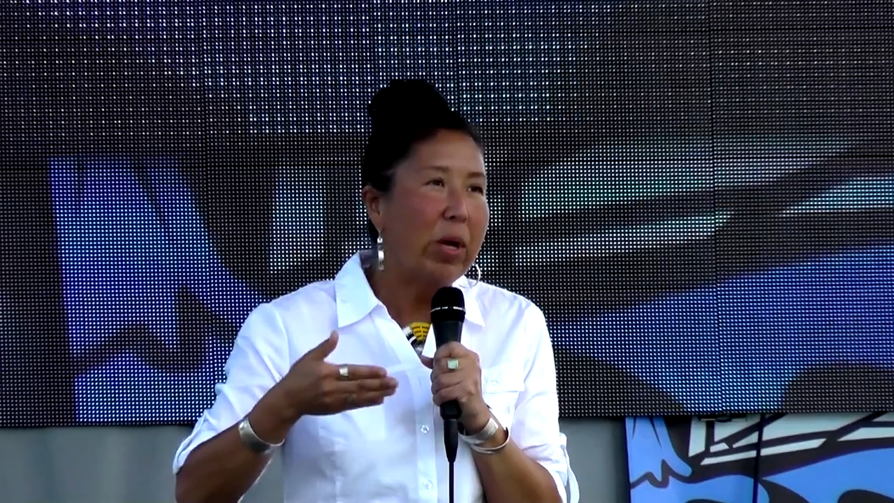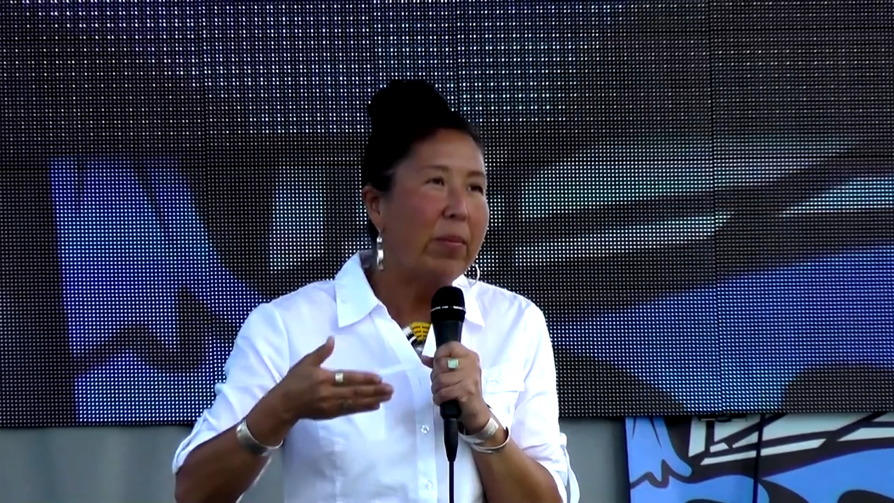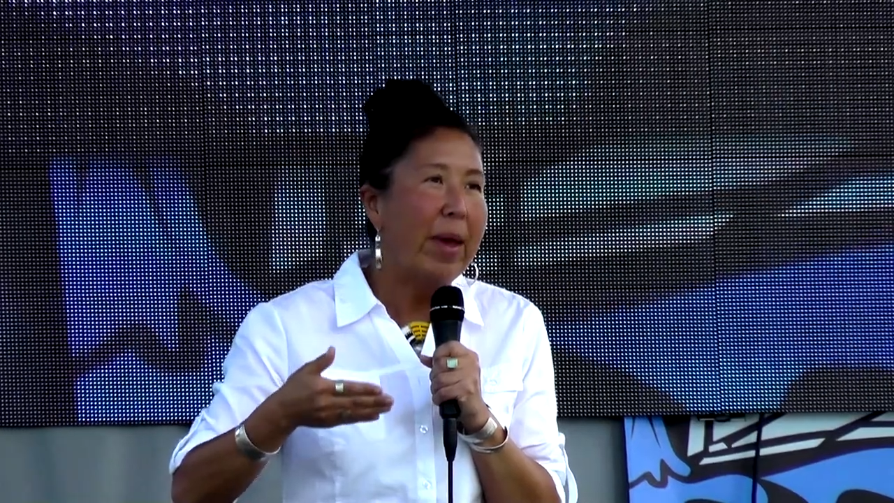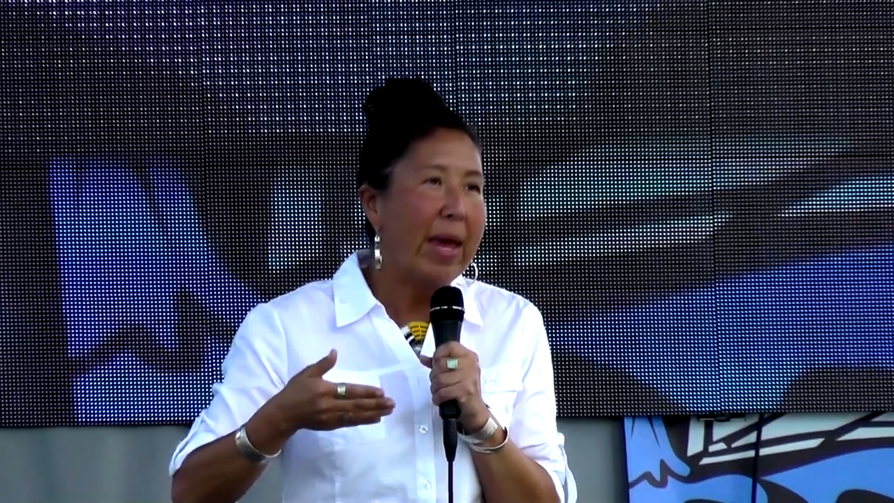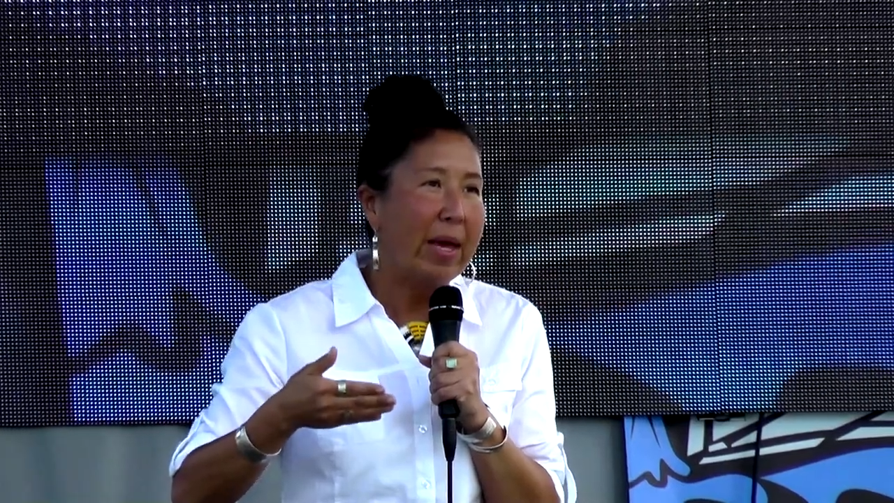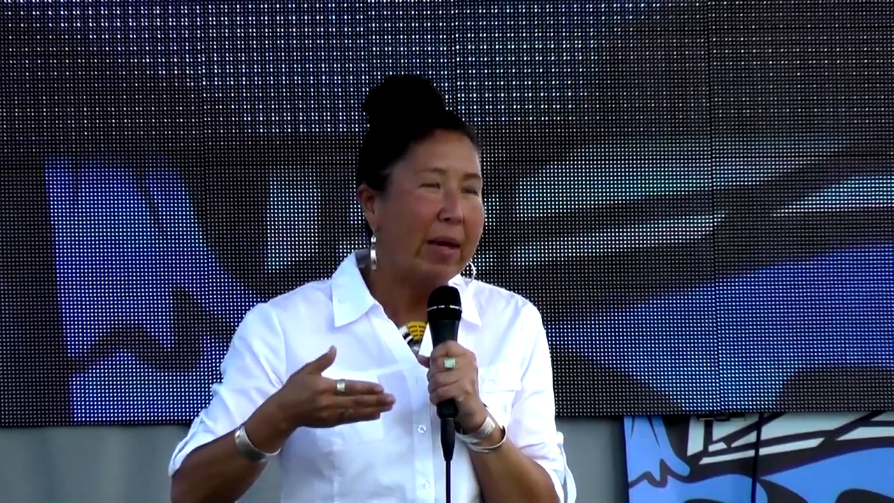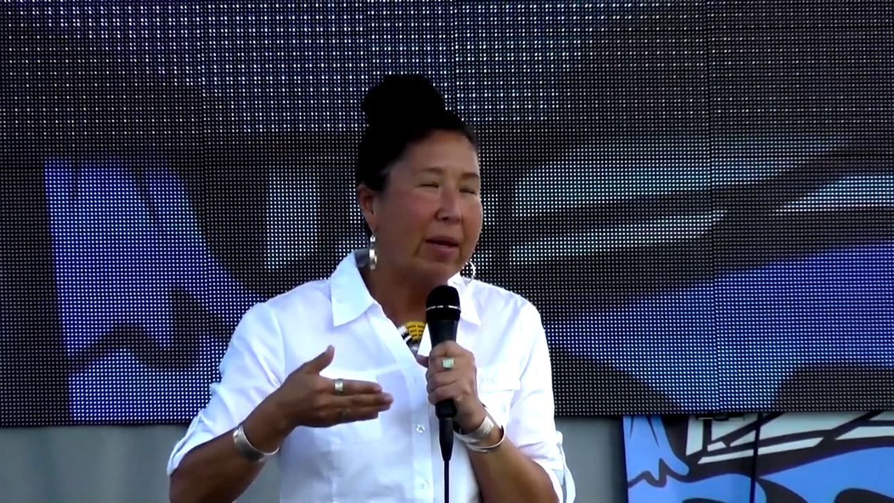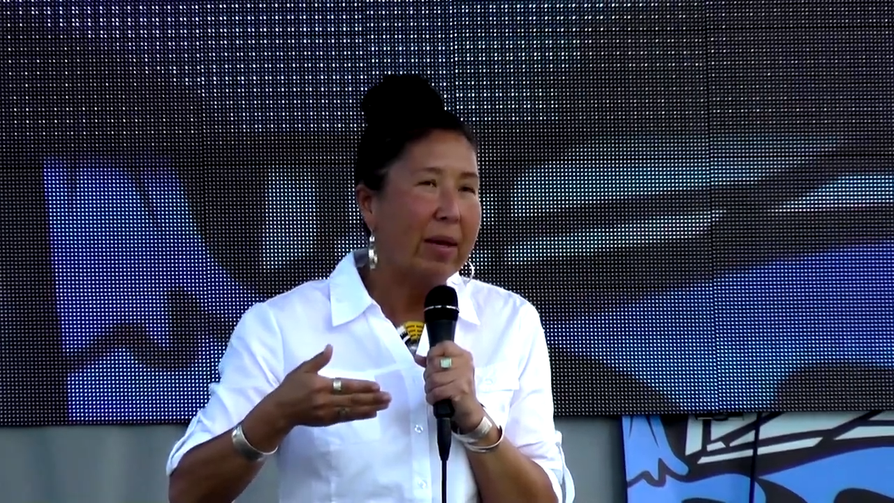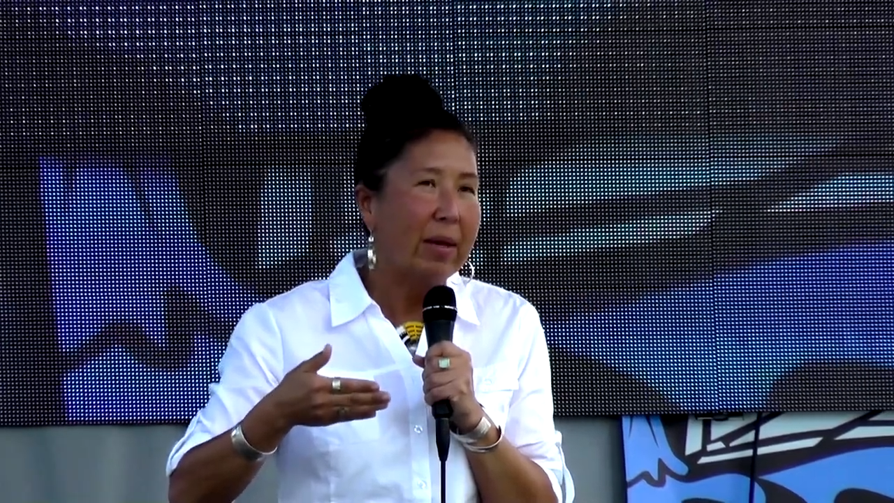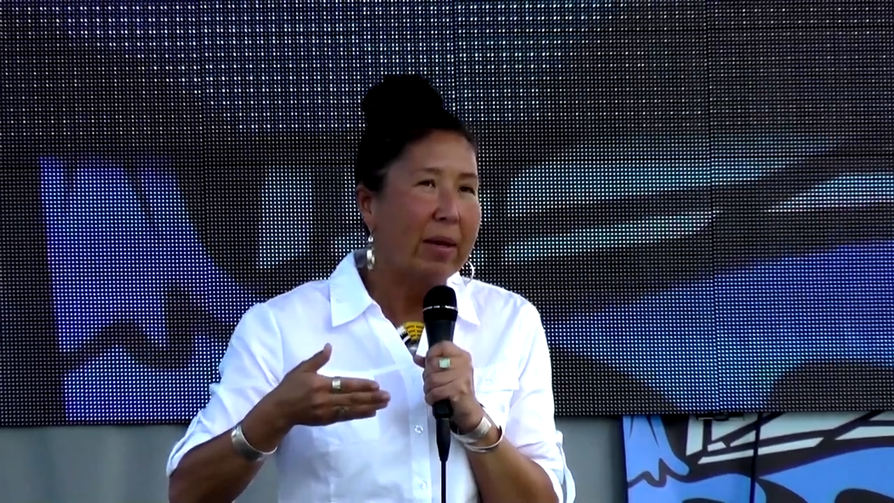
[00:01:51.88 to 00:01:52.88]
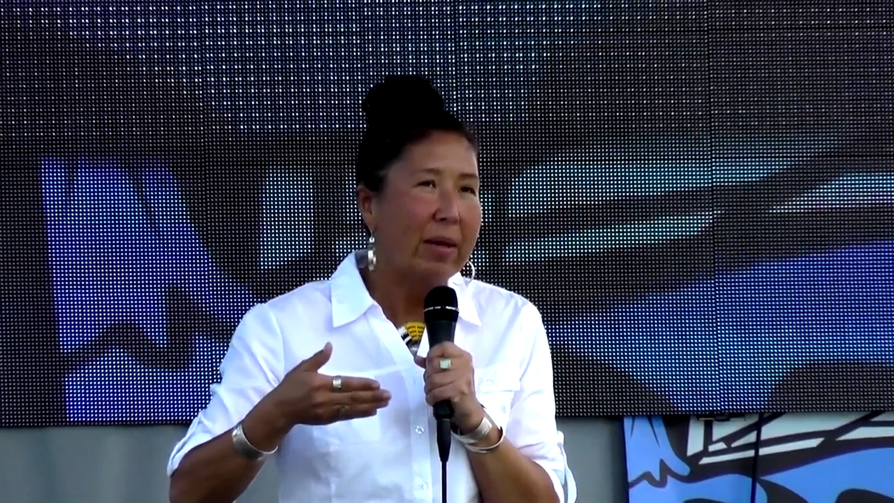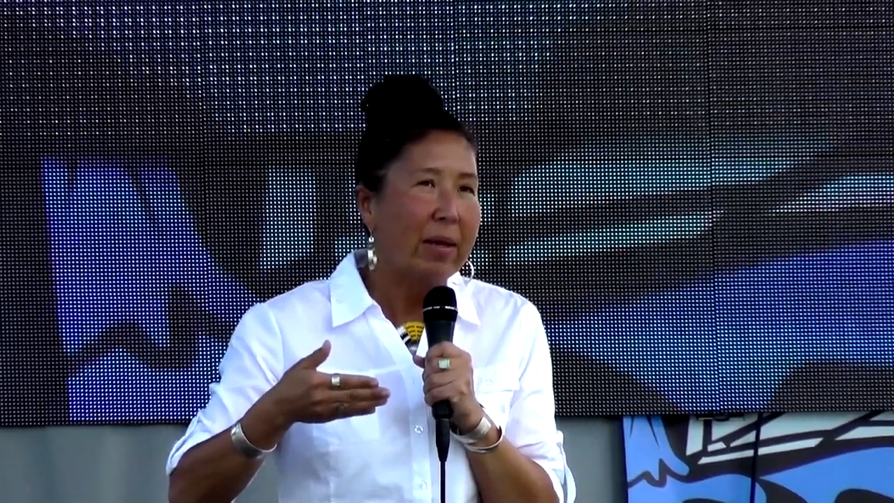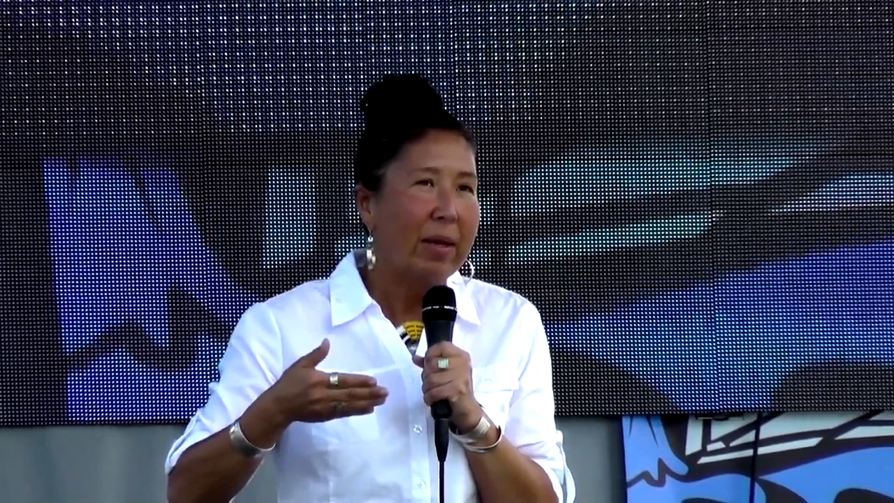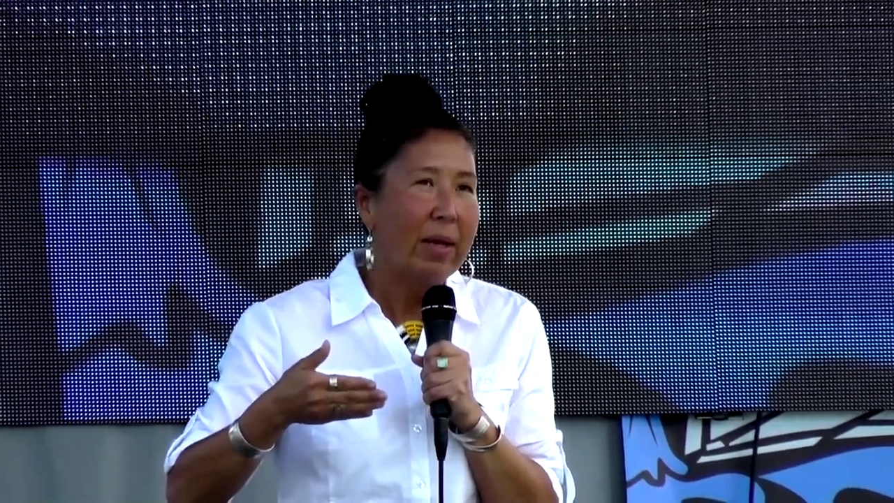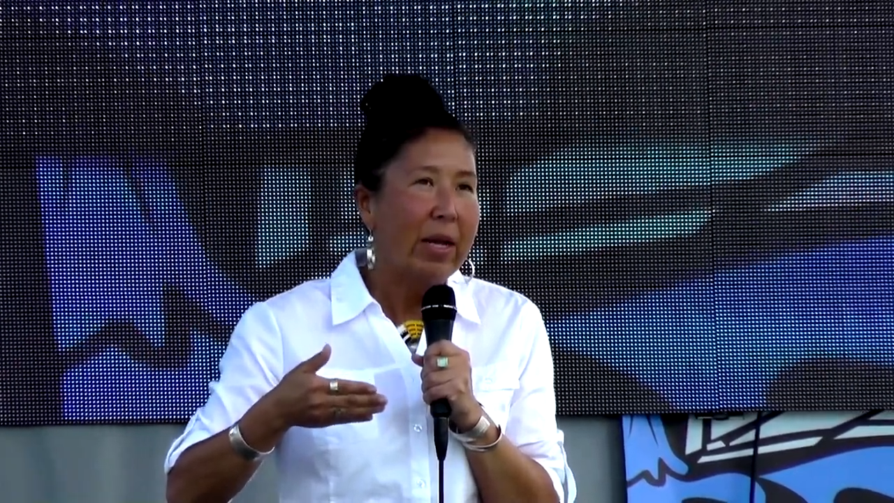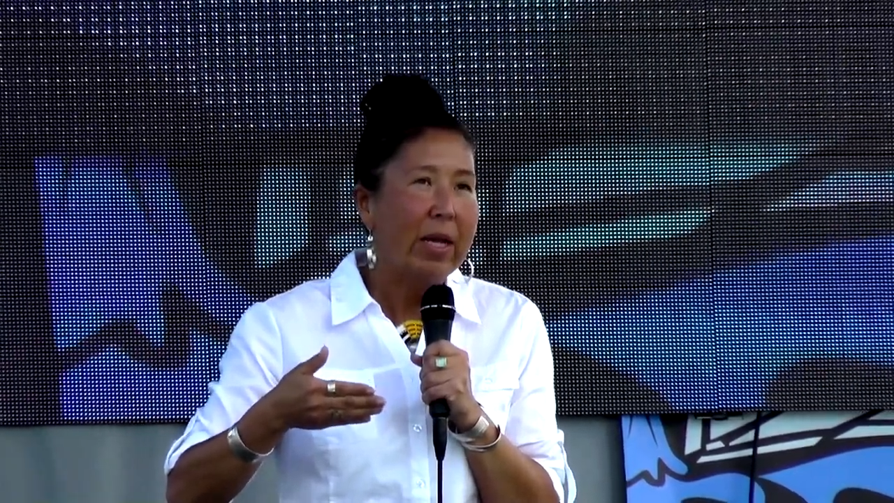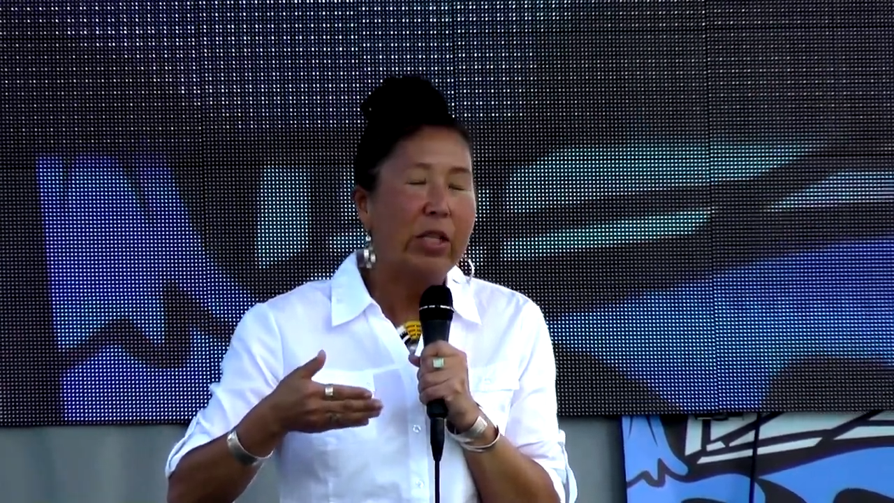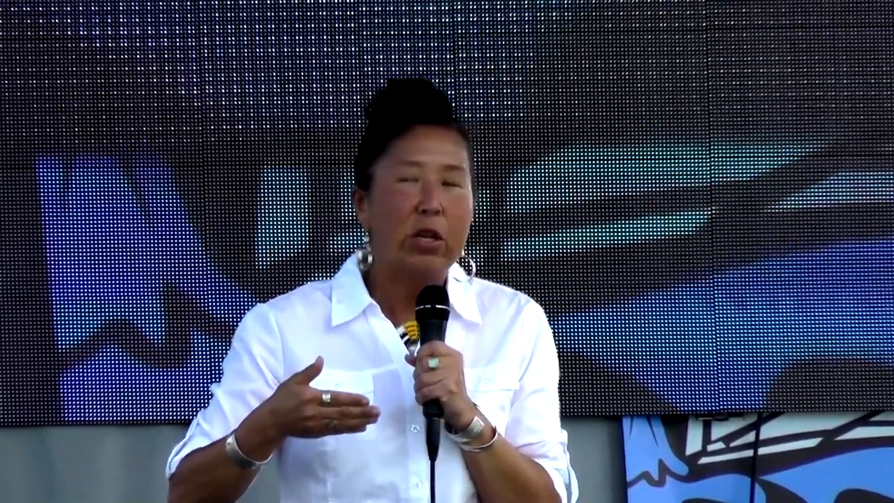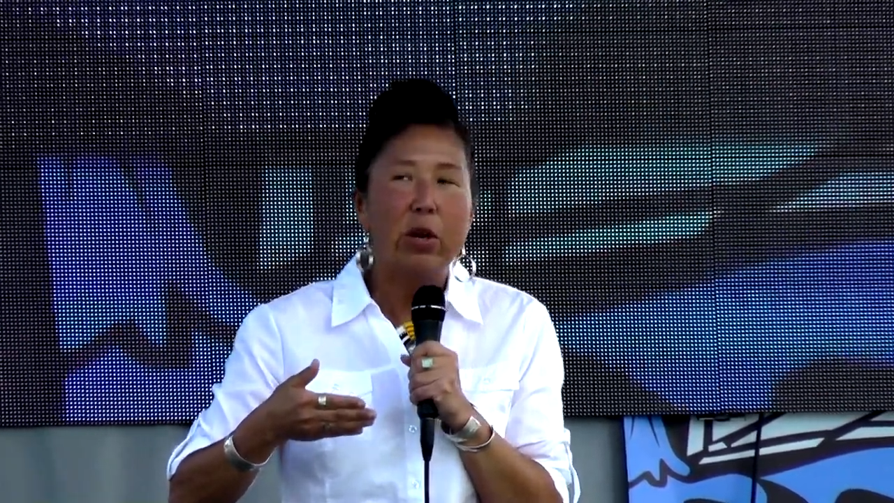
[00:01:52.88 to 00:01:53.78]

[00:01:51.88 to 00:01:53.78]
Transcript: we make is